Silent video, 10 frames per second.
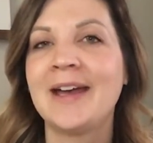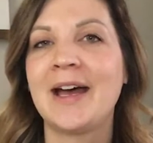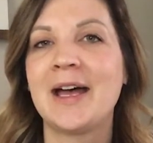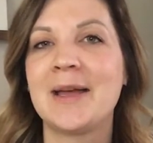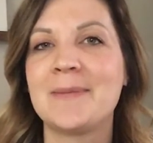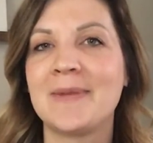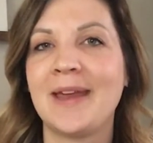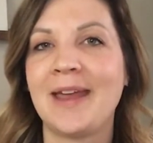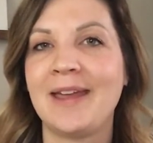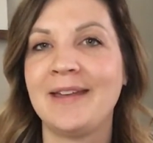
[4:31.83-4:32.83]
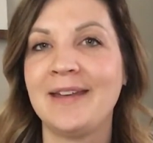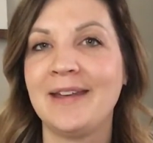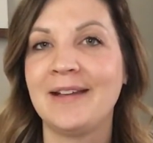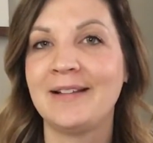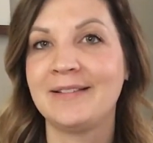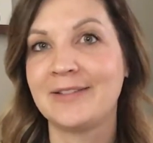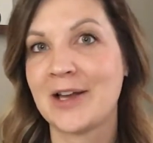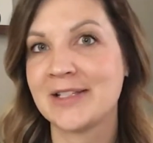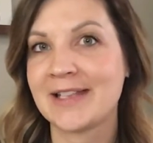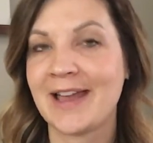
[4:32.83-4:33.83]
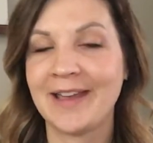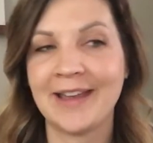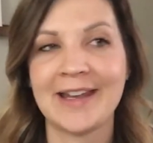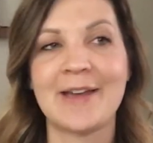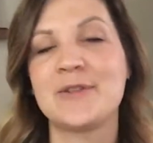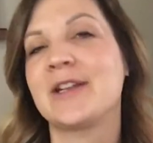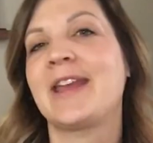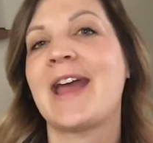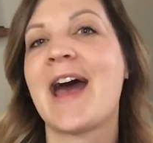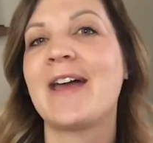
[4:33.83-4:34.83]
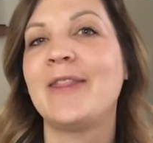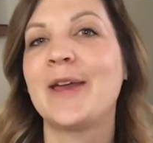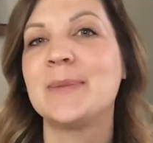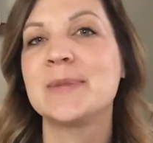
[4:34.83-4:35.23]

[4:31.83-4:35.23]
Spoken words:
And lost that again after they had them.